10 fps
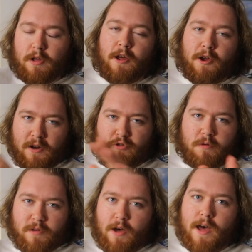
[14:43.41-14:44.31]
and I only
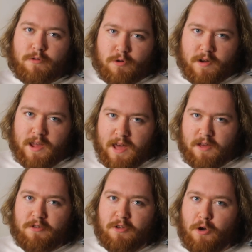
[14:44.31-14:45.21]
dropped out after a year,
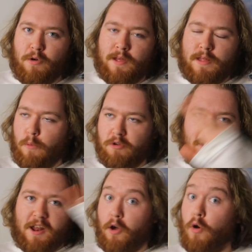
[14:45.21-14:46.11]
so it
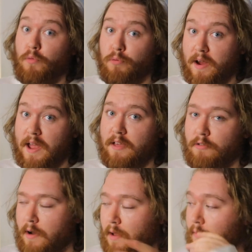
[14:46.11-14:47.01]
wasn't like a whole 3 years
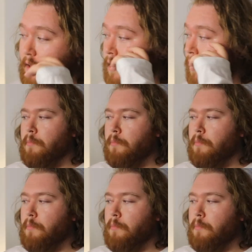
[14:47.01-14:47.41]
or anything.